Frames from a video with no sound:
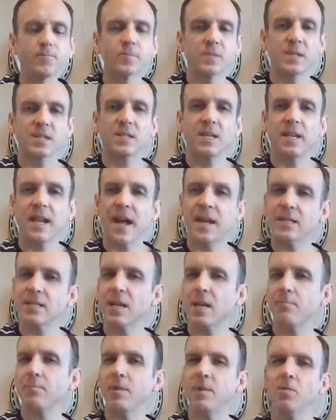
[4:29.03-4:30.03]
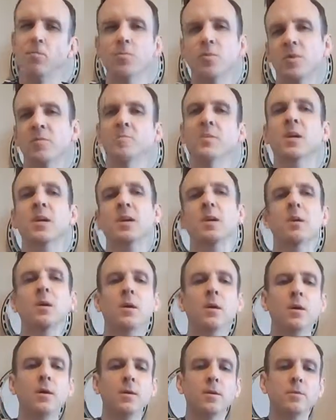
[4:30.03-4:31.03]
See, it adds that bit of rhythmic
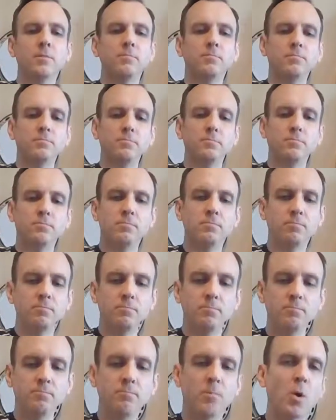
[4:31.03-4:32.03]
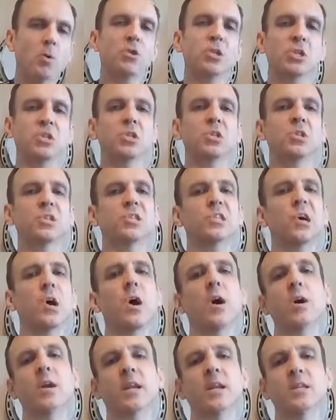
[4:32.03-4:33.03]
motion to the
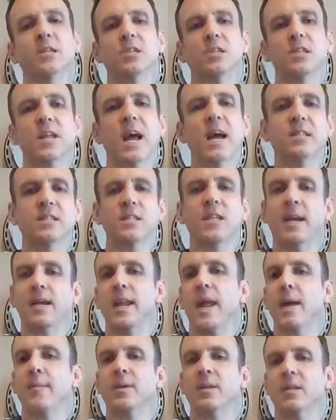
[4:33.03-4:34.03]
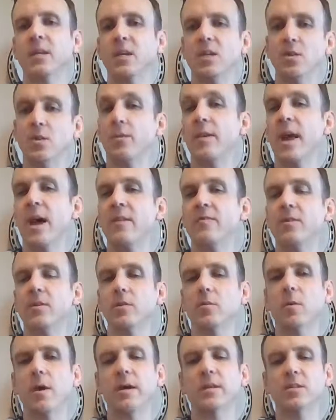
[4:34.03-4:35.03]
song, and it just adds a dynamic that you don't have
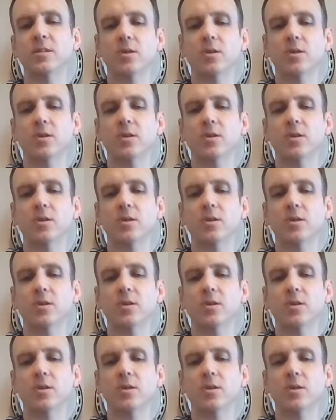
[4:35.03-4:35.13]
otherwise.